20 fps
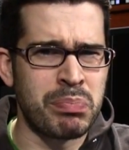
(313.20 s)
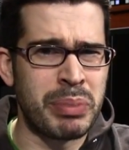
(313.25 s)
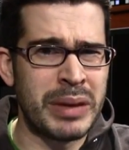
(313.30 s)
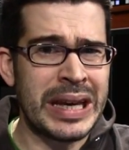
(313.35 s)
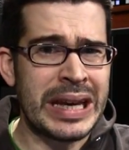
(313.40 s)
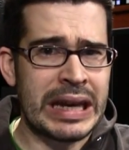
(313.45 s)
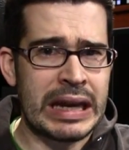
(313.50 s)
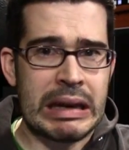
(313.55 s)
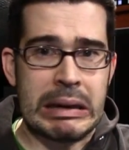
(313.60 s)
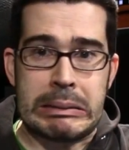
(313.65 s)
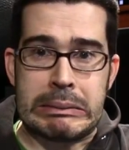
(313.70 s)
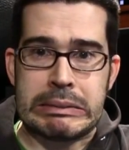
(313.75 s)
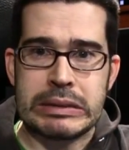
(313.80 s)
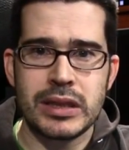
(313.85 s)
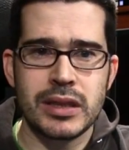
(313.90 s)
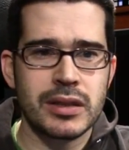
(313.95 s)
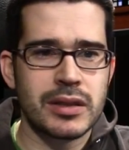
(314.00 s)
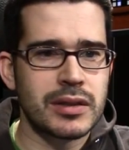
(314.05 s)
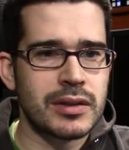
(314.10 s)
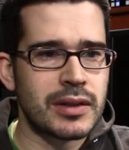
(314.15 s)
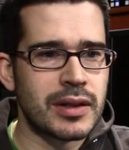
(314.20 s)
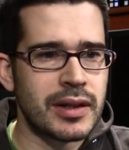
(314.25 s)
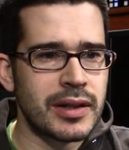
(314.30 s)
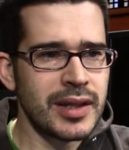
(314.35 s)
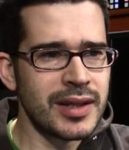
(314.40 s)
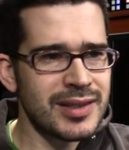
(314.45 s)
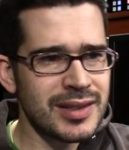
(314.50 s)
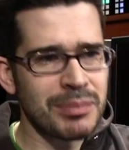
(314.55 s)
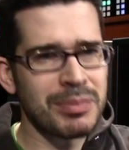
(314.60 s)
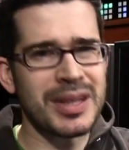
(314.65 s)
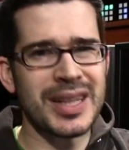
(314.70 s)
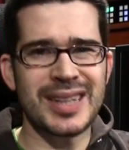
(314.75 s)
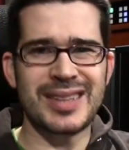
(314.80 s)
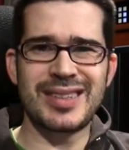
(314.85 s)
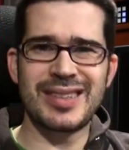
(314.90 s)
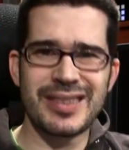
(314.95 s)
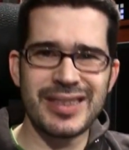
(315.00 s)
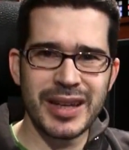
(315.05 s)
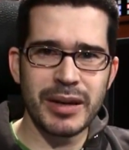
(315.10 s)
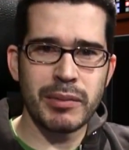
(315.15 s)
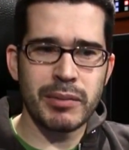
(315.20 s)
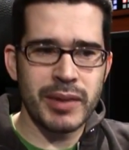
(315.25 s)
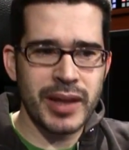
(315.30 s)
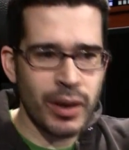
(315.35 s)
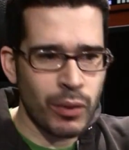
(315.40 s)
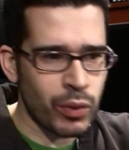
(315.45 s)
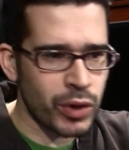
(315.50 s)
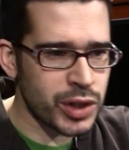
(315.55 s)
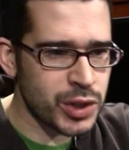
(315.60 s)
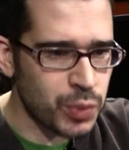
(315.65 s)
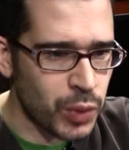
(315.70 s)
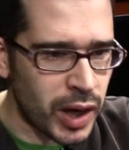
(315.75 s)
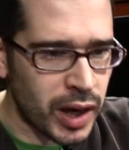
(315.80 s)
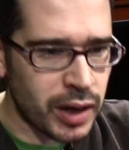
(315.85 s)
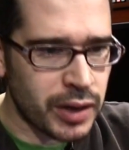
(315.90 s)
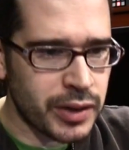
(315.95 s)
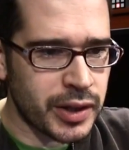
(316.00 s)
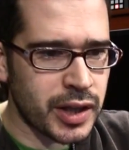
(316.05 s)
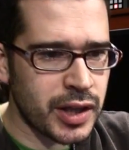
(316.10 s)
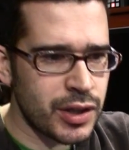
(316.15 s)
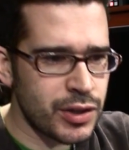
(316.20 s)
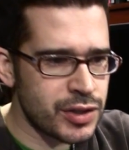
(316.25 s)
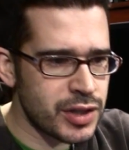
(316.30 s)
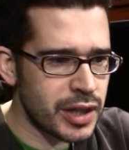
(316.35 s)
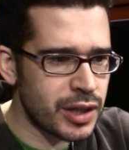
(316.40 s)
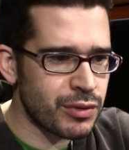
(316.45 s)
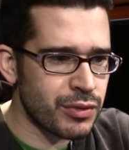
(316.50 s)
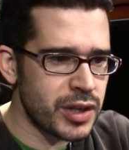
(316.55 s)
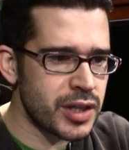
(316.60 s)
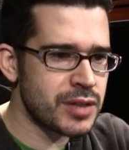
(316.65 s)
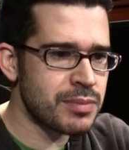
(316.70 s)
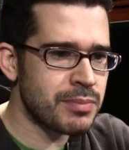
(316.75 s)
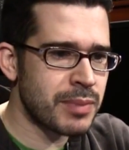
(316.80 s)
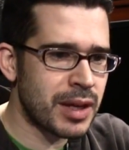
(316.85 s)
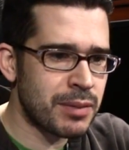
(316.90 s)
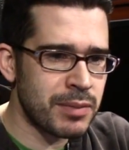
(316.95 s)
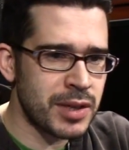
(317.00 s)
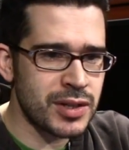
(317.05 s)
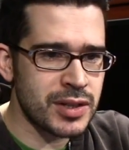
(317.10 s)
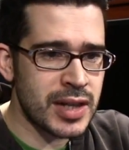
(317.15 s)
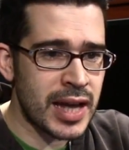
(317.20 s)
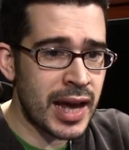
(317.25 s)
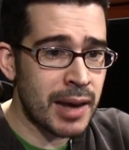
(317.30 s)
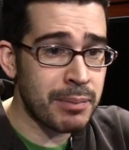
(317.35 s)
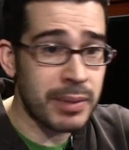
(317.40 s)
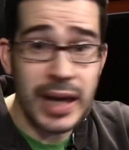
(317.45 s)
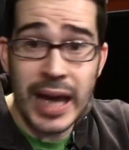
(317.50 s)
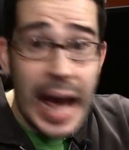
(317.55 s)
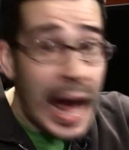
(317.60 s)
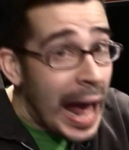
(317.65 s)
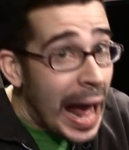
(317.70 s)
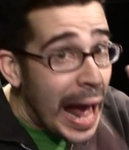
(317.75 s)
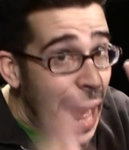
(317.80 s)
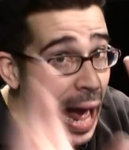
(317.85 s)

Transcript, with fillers: big. I need something that's slim that works well, and the QC3s make me just happy.